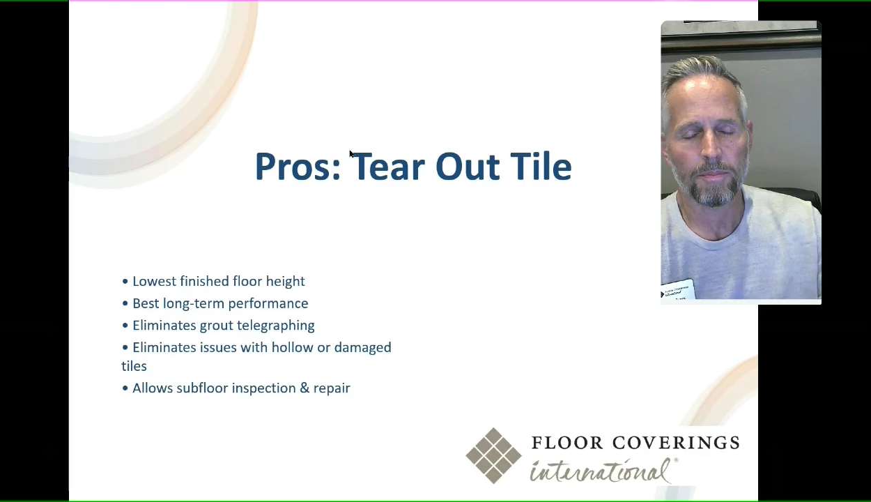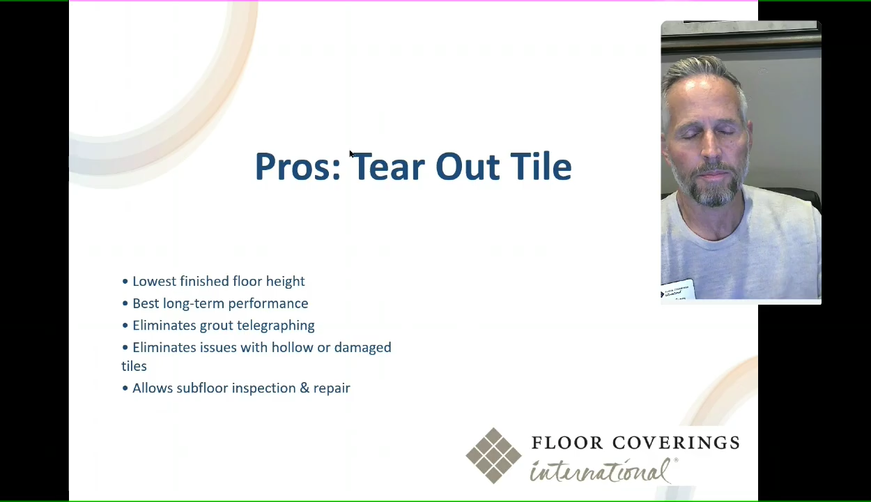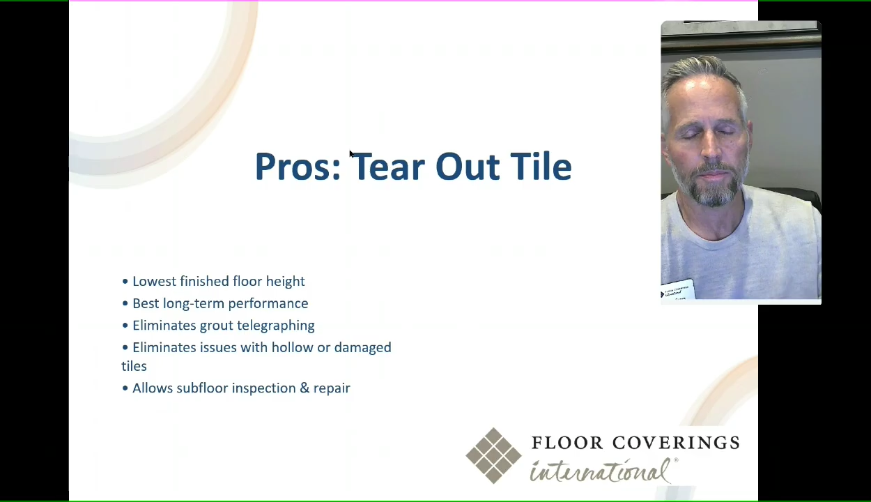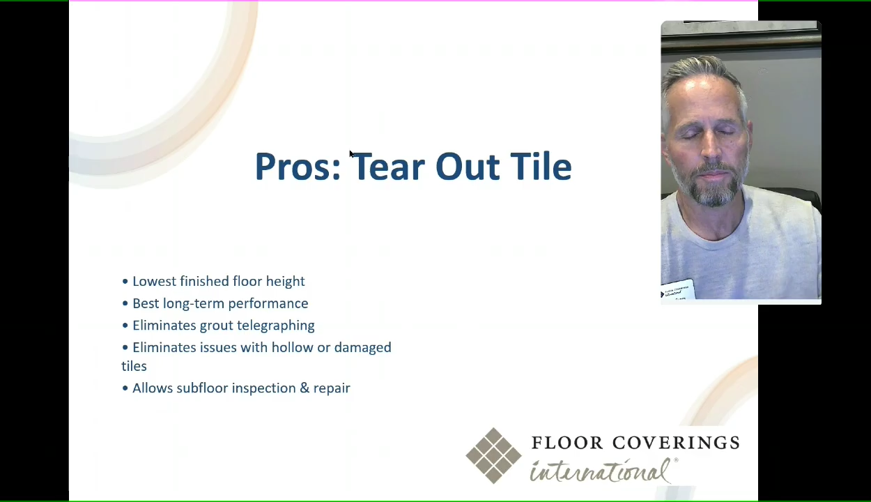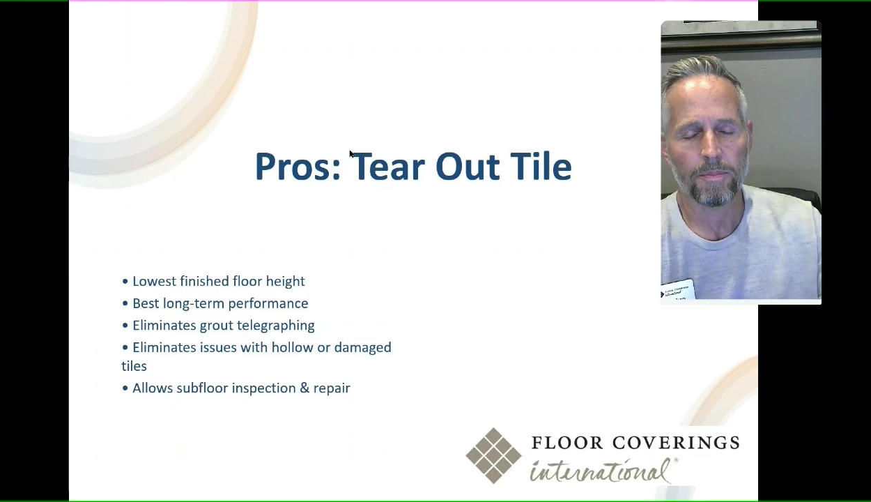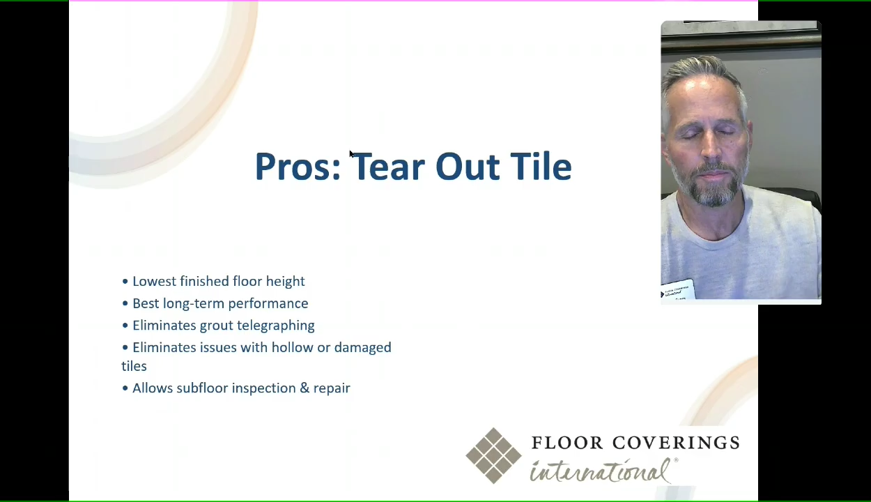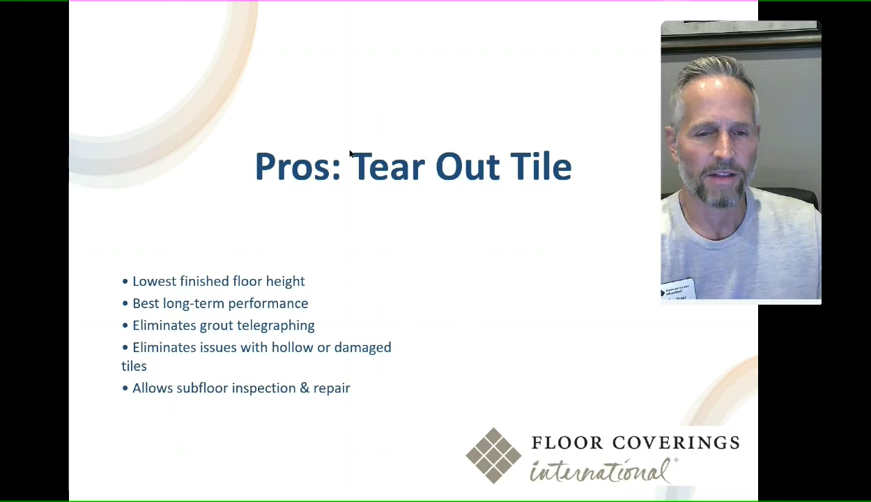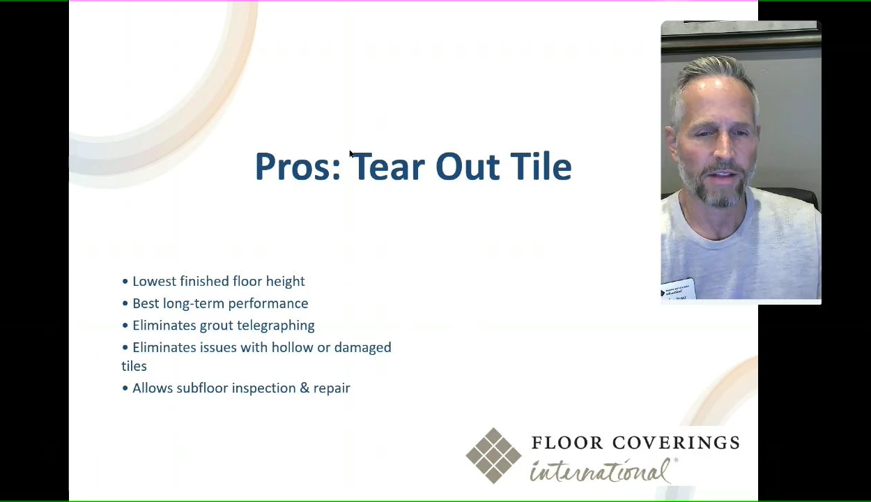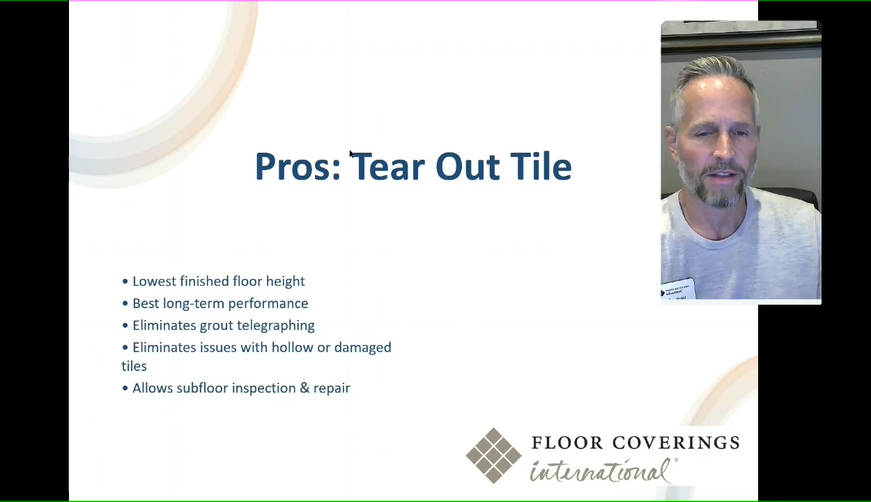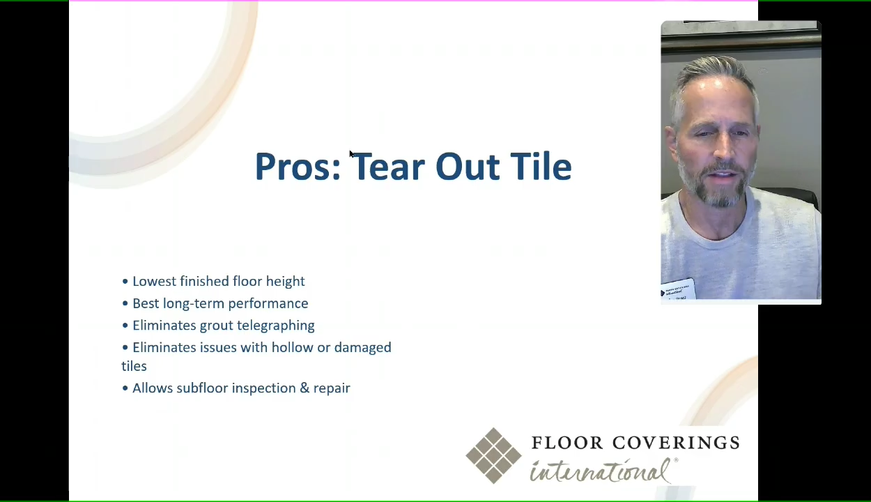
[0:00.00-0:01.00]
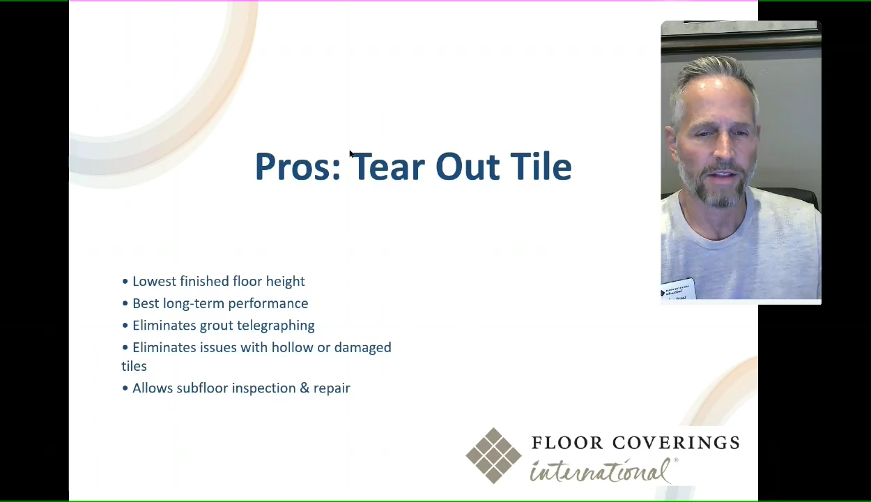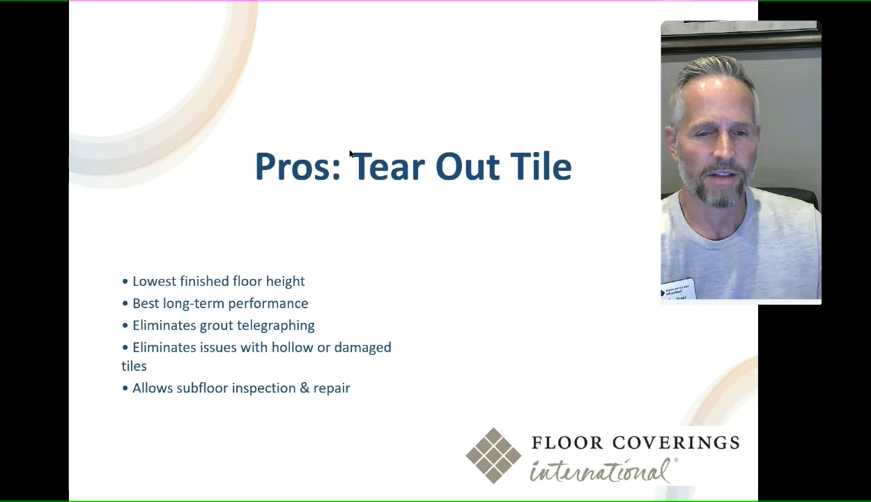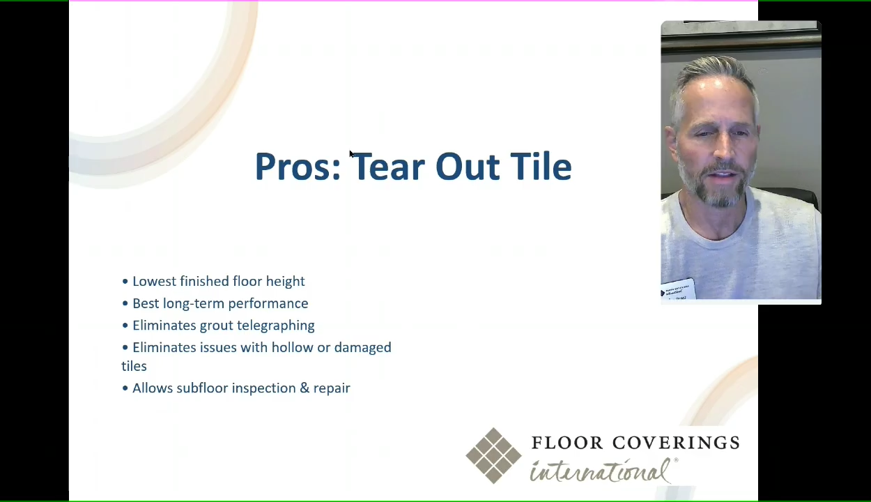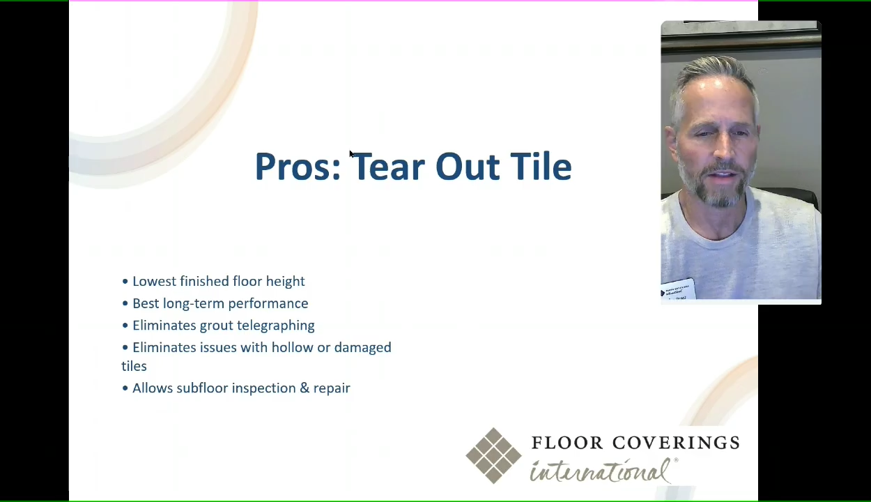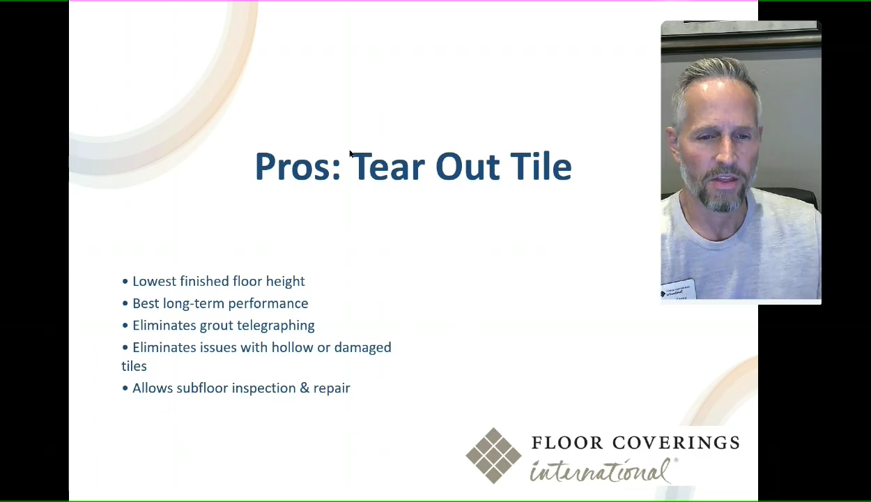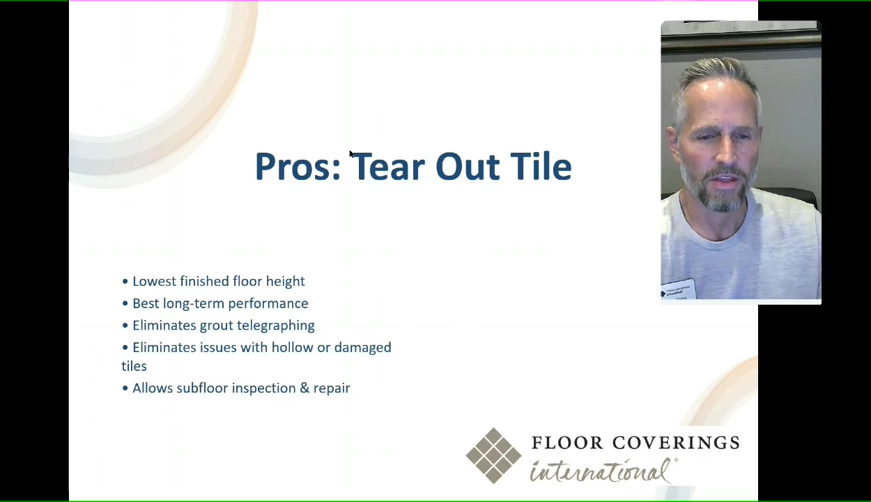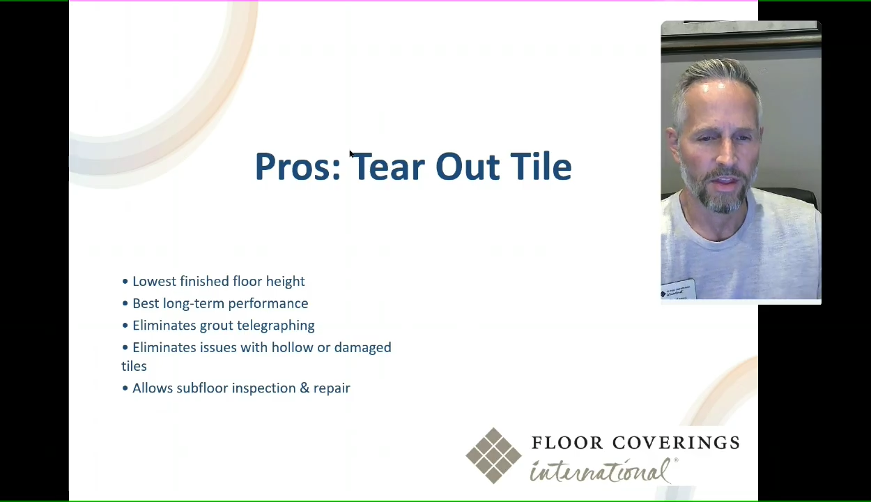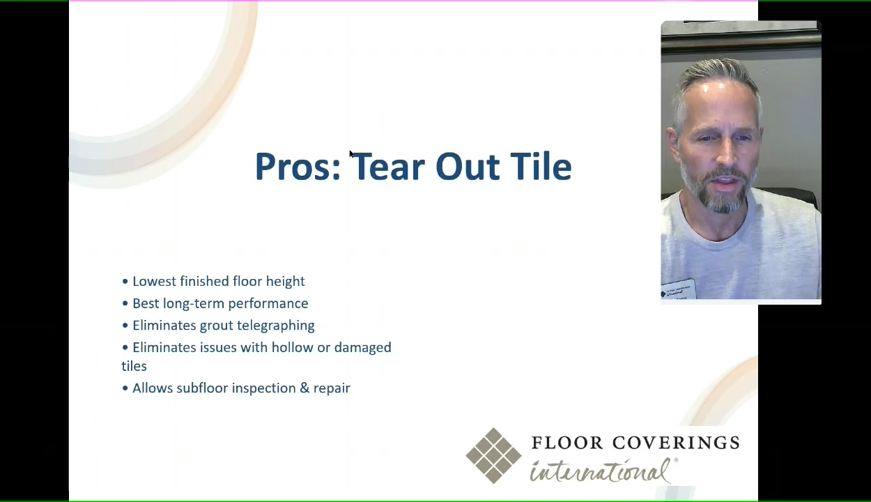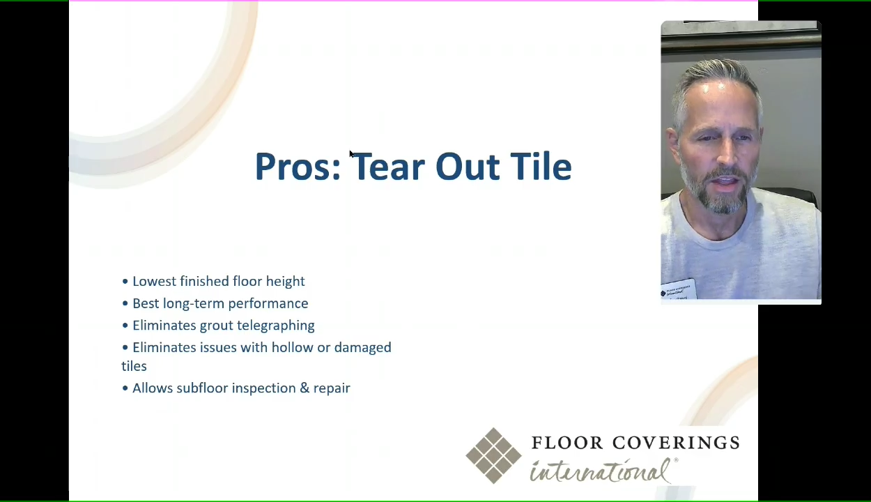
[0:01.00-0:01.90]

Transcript: going on with that tile underneath.